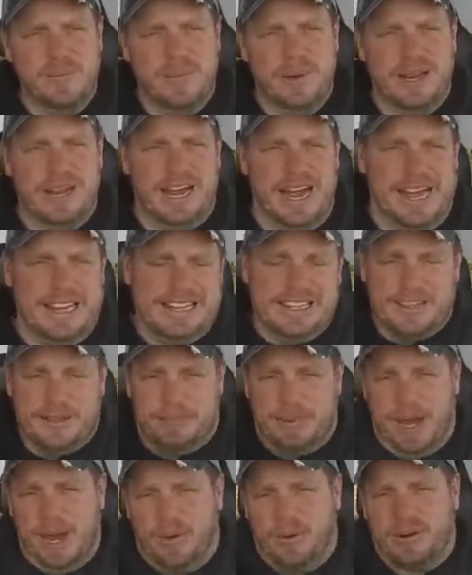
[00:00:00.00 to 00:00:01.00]
but I like
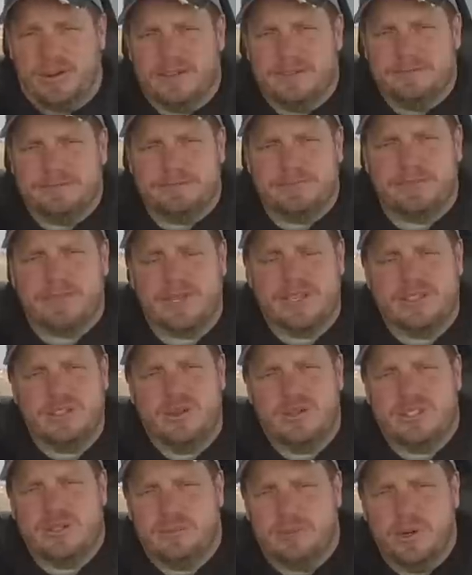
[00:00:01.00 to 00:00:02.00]
the power.
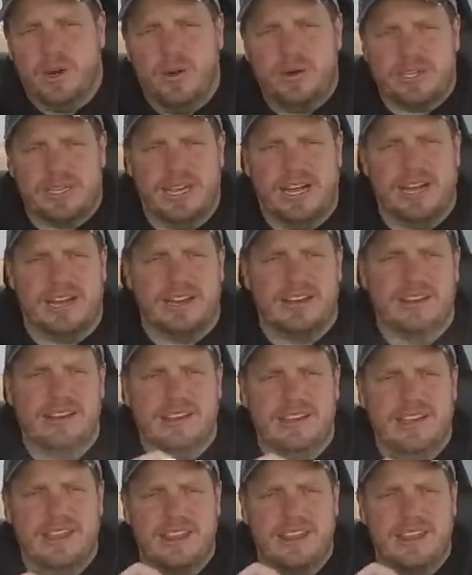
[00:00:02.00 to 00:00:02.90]
So it's a pro and con.